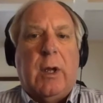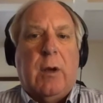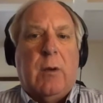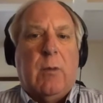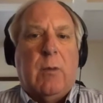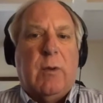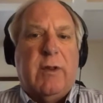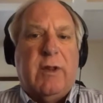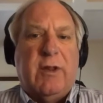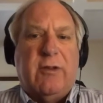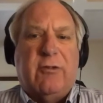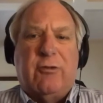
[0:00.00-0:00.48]

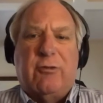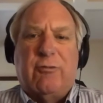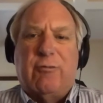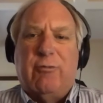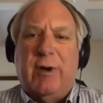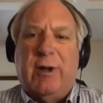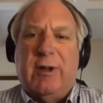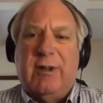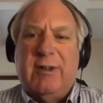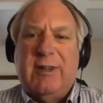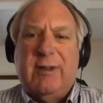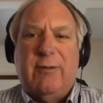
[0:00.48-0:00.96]
With its
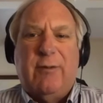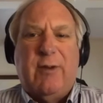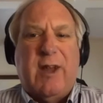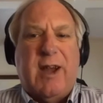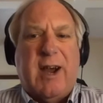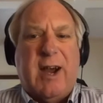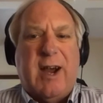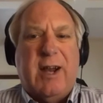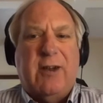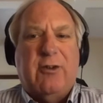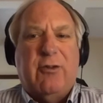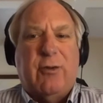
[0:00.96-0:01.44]
relatively
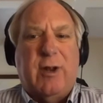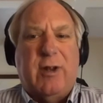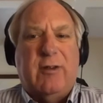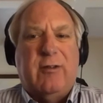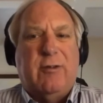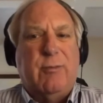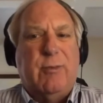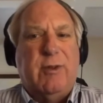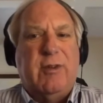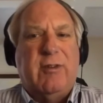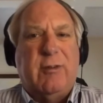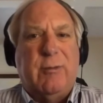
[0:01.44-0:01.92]
high
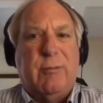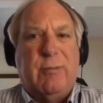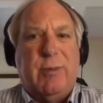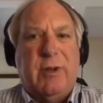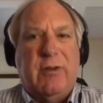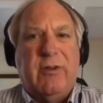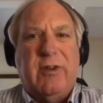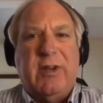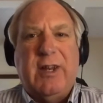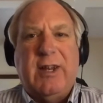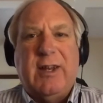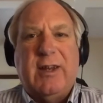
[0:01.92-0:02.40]

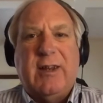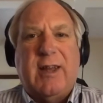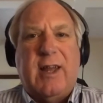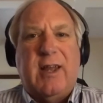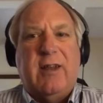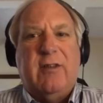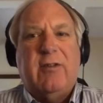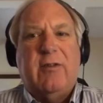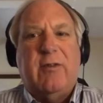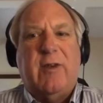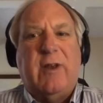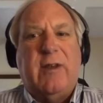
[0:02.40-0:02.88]
transmissibility and
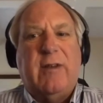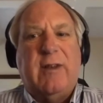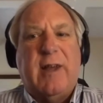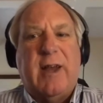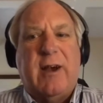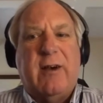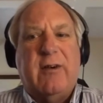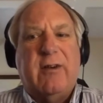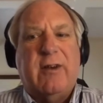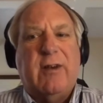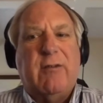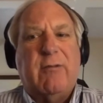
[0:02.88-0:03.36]
case
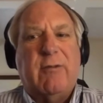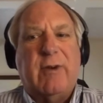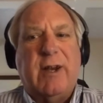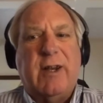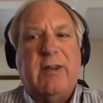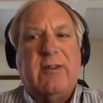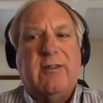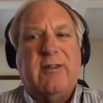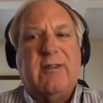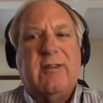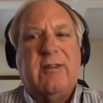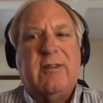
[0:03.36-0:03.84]
fatality
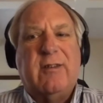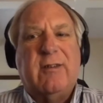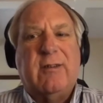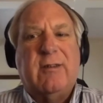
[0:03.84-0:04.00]
rates,